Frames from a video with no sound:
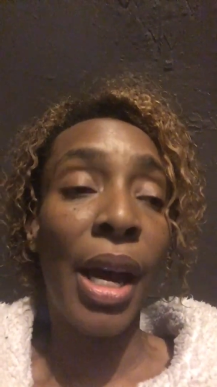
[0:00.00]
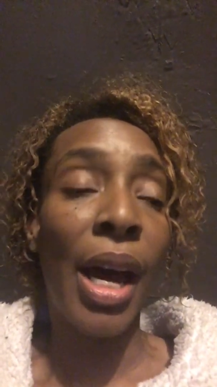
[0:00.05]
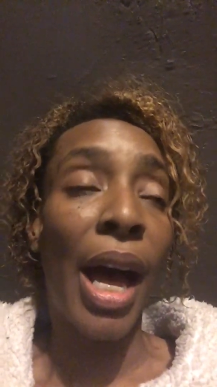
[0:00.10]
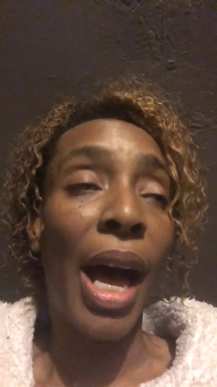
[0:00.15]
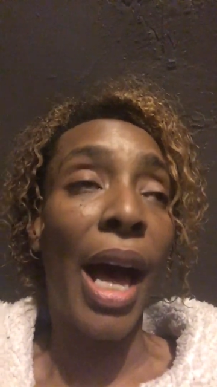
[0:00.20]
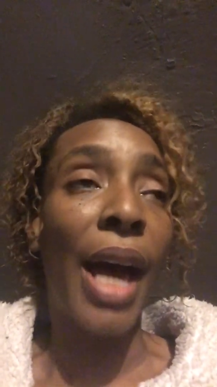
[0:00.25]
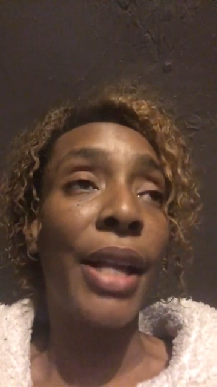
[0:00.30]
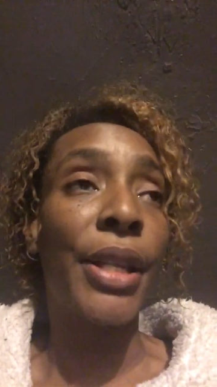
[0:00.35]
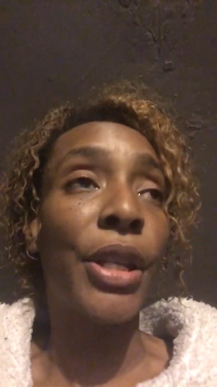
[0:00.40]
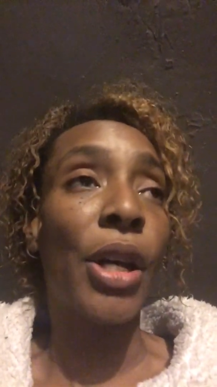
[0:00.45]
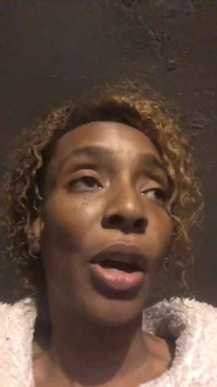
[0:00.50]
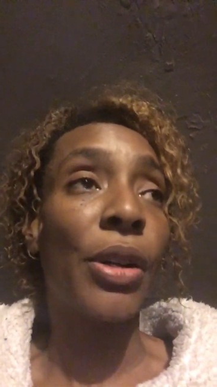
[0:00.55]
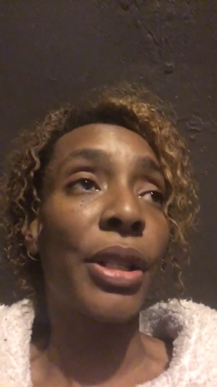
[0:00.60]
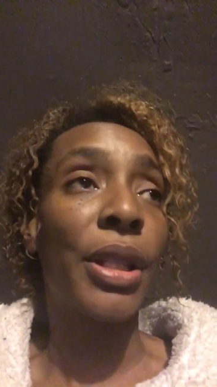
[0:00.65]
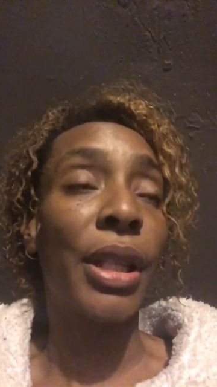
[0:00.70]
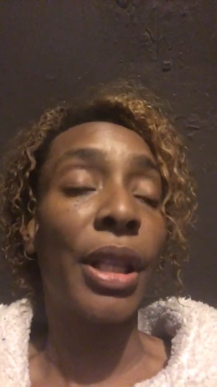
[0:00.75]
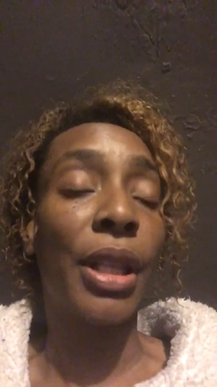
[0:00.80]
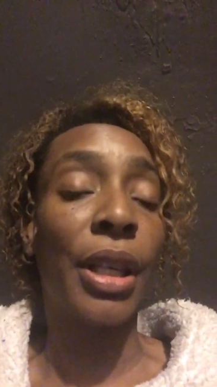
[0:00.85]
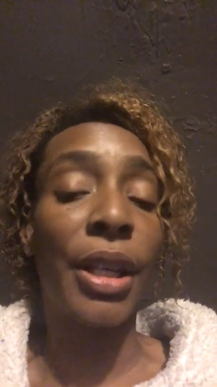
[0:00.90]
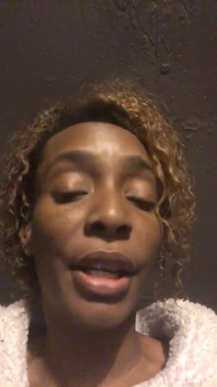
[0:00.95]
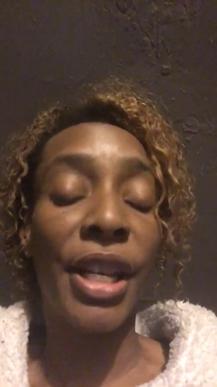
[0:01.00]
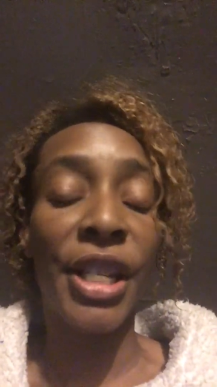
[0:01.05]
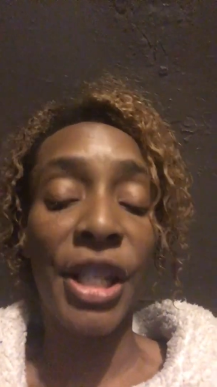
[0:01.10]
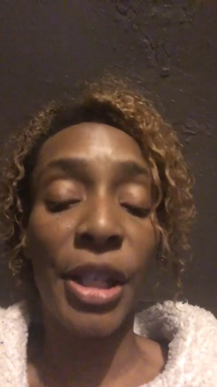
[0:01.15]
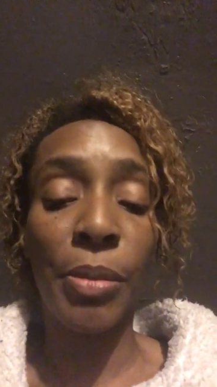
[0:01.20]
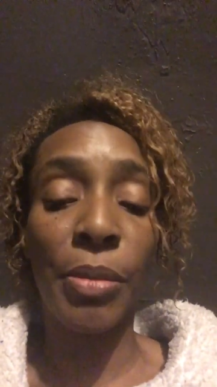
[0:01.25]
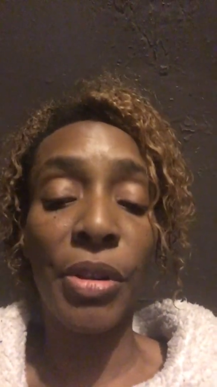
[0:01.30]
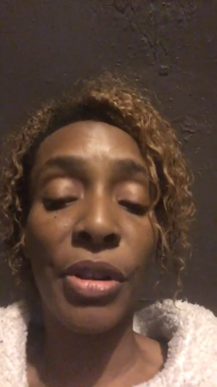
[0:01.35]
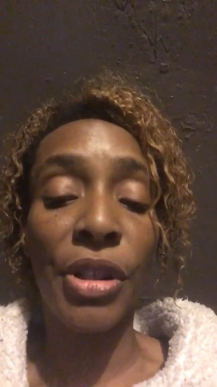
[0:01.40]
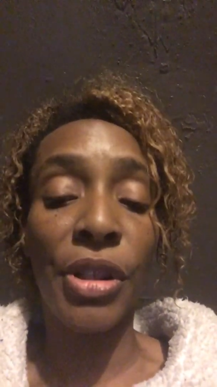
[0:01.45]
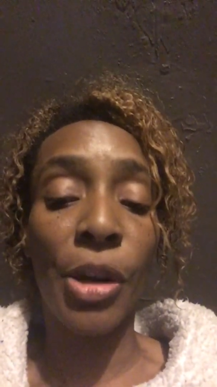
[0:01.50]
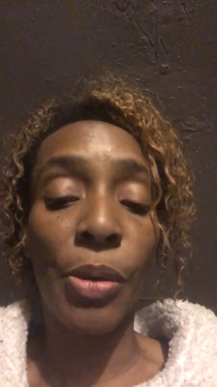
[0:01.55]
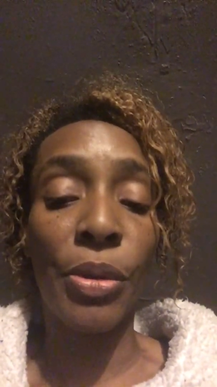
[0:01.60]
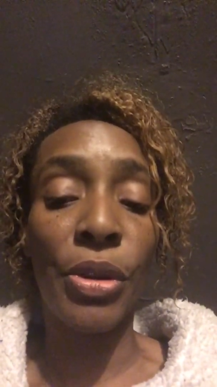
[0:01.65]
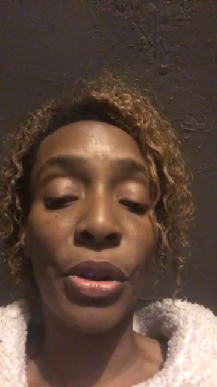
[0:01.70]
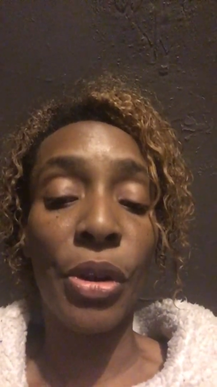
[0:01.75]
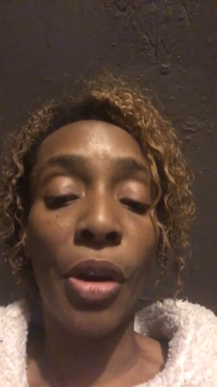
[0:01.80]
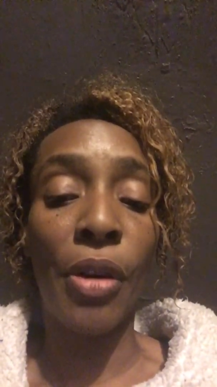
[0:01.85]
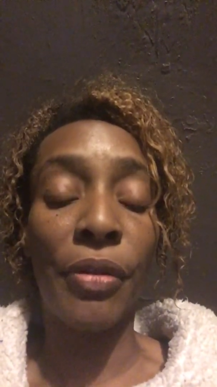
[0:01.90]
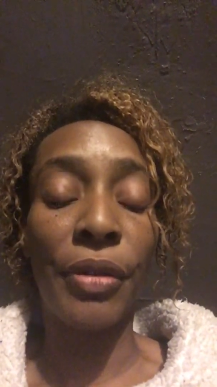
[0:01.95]
I talked to the customers, I
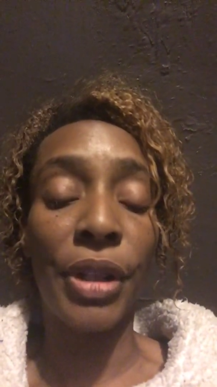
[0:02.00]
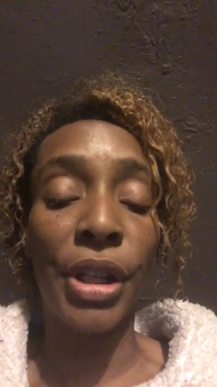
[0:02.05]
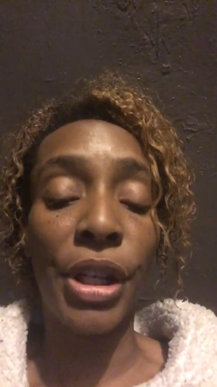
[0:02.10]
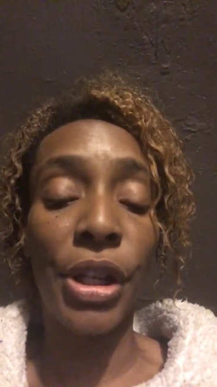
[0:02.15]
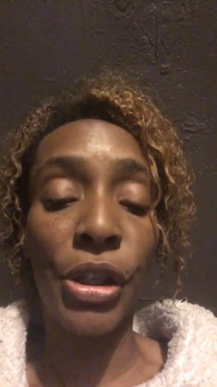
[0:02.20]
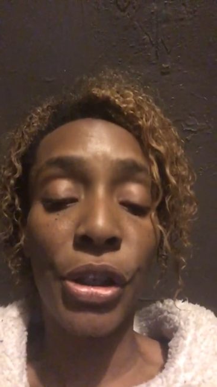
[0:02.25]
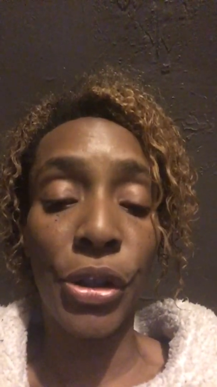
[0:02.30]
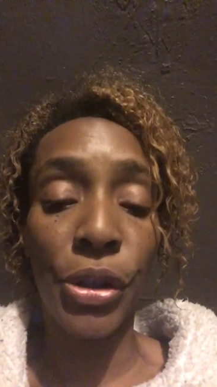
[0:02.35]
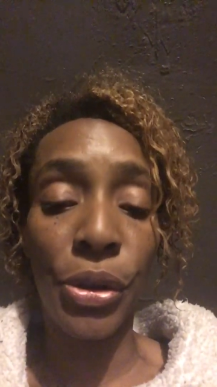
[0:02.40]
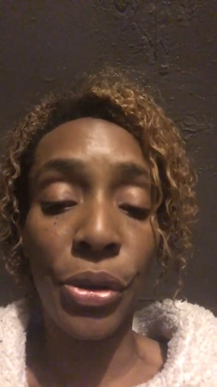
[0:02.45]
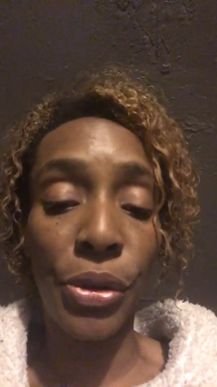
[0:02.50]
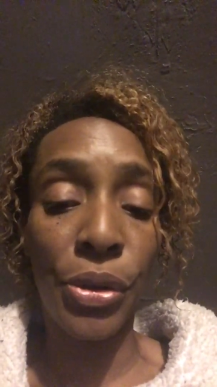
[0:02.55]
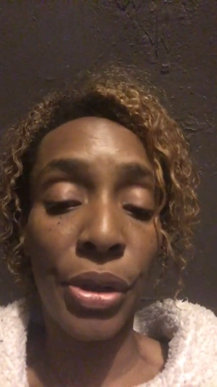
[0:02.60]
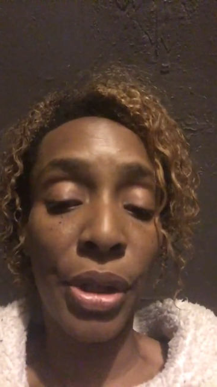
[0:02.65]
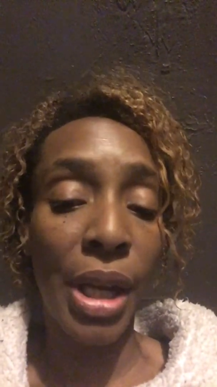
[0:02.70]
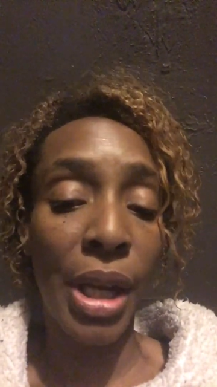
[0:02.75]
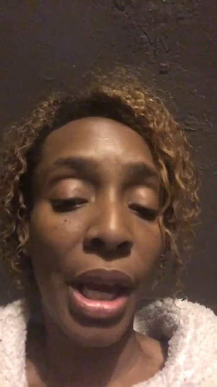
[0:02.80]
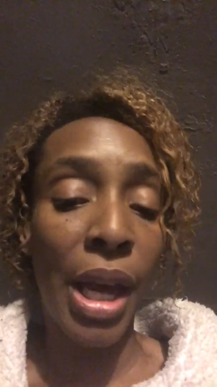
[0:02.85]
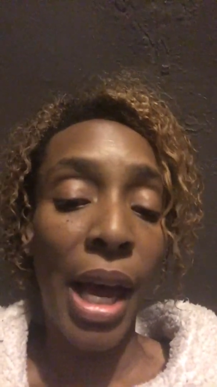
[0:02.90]
resolved issues,